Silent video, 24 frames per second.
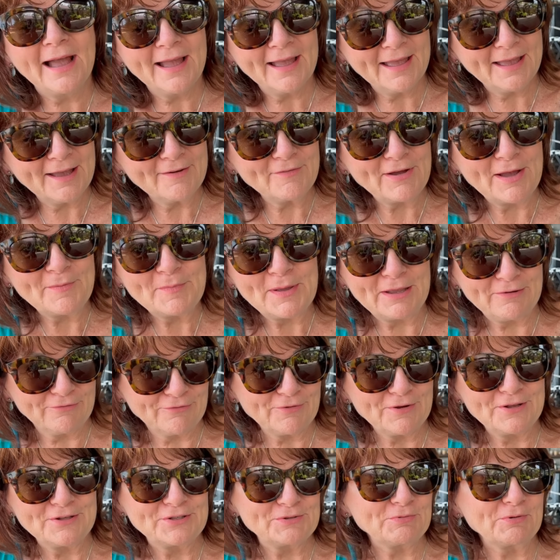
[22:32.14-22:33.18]
I make
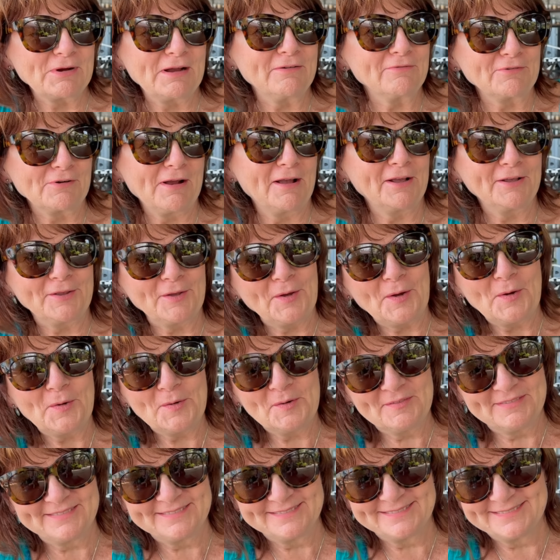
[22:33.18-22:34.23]
friends wherever I go.
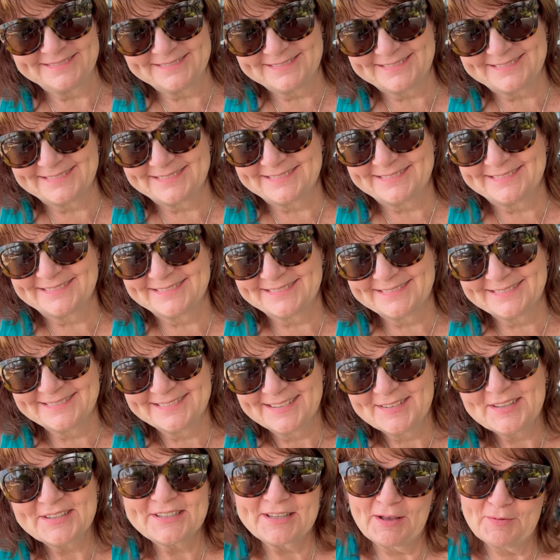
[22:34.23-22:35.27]

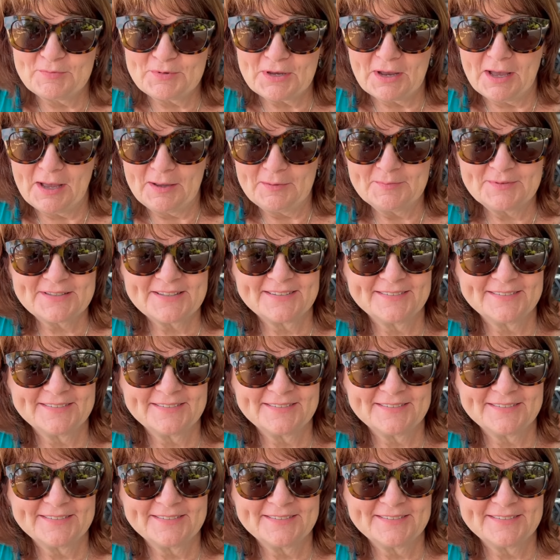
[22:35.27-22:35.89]
Sometimes.